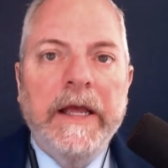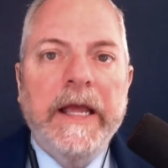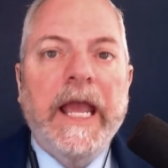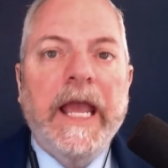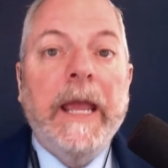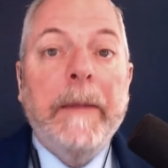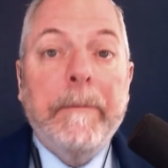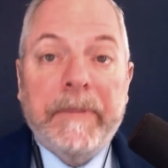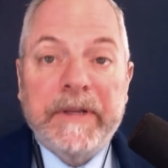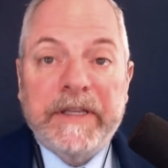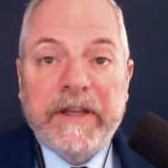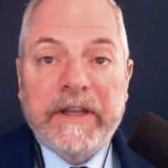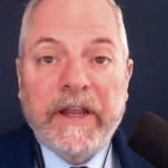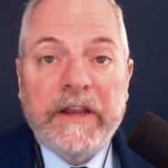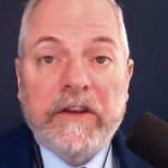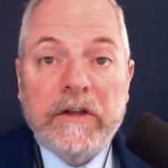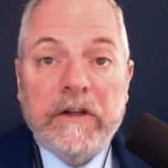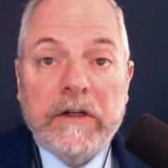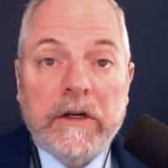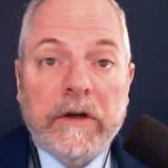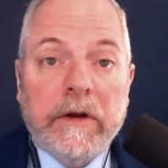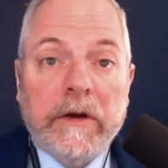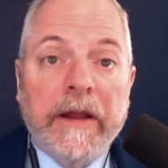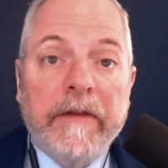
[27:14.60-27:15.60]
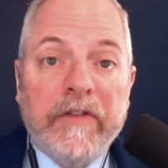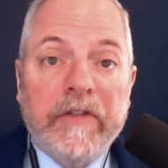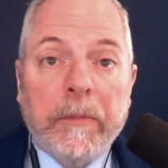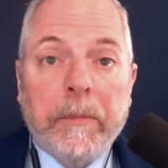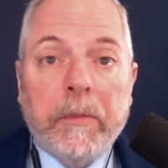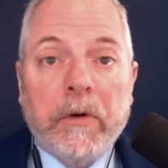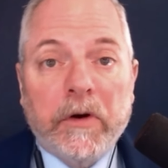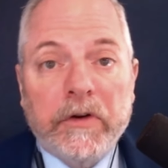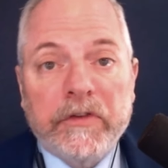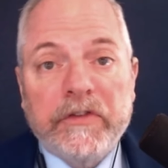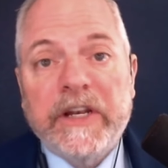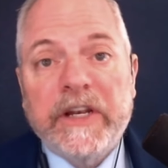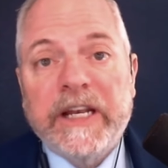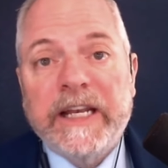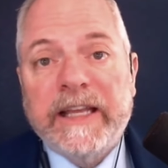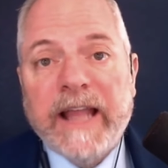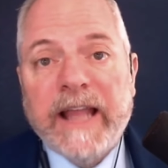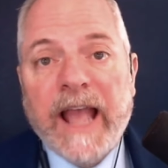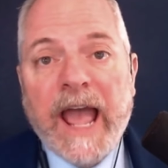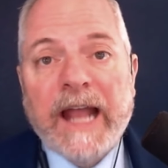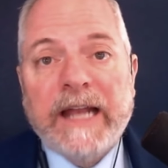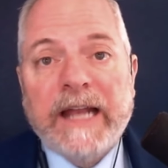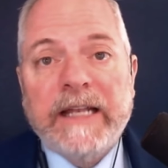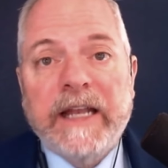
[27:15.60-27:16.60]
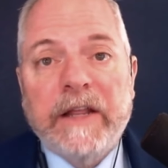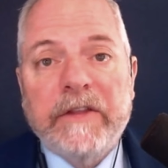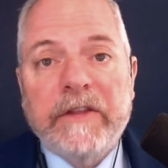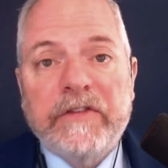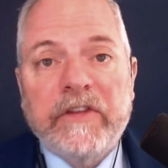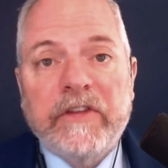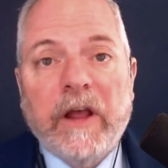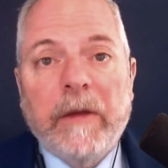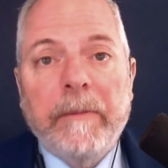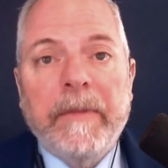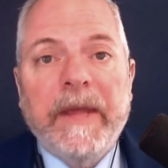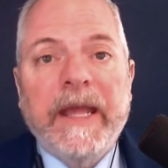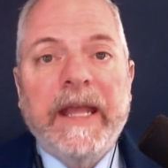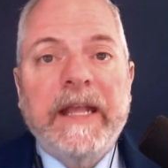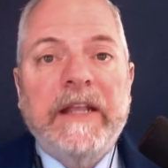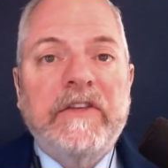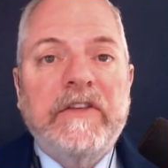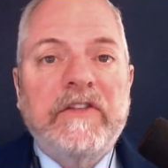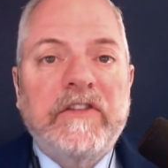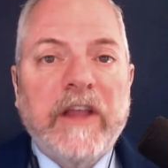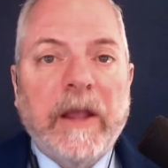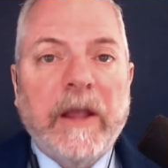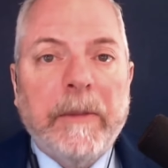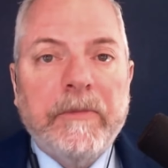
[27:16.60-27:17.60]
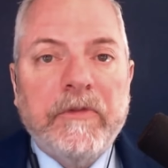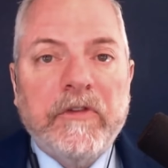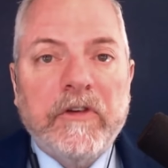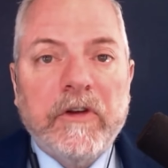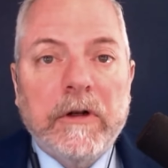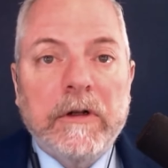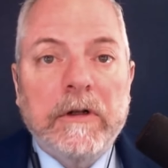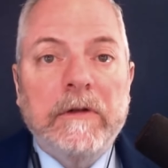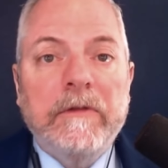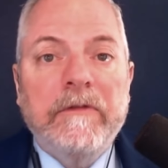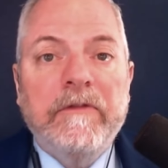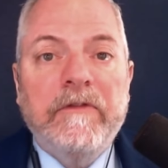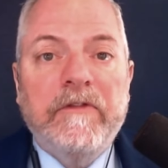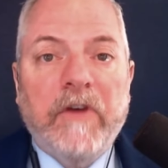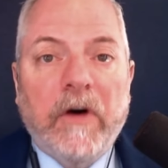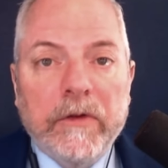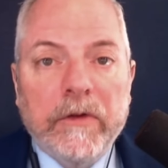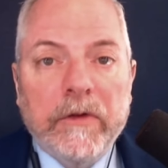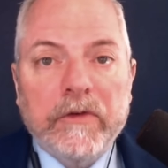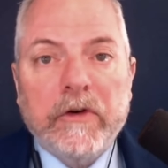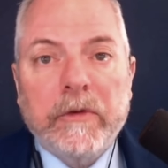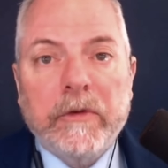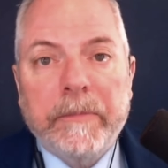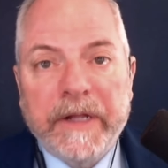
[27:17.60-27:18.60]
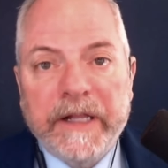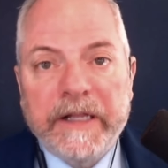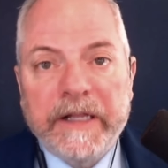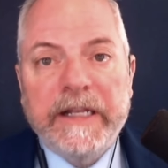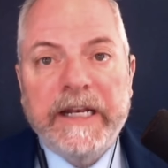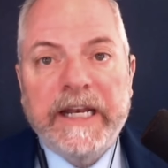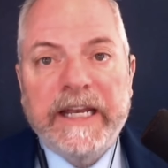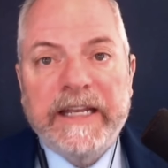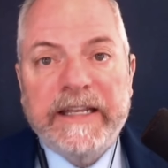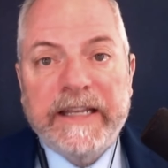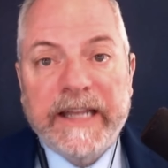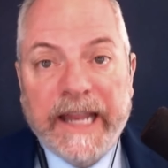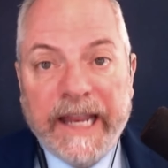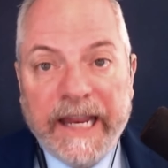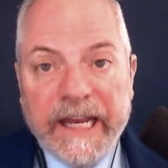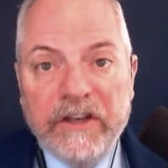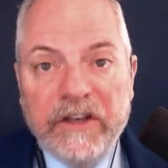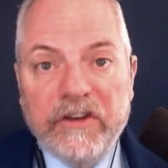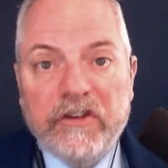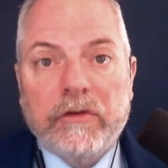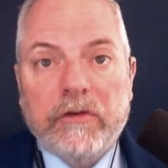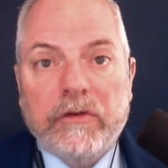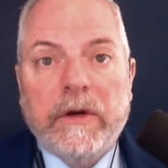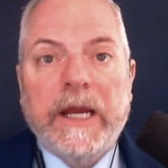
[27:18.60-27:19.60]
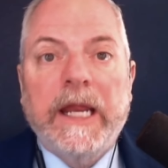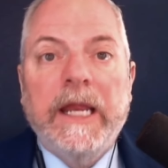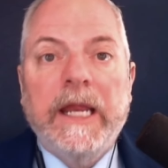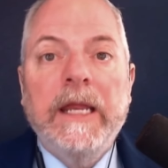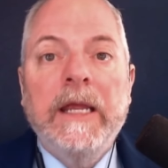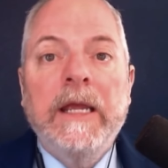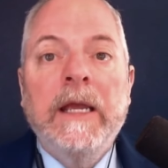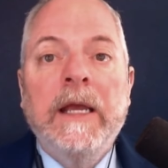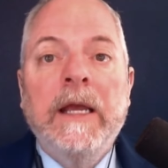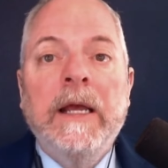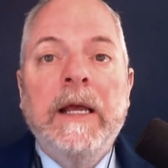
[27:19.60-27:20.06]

In particular, if the person attacked has some exceptional vulnerability to injury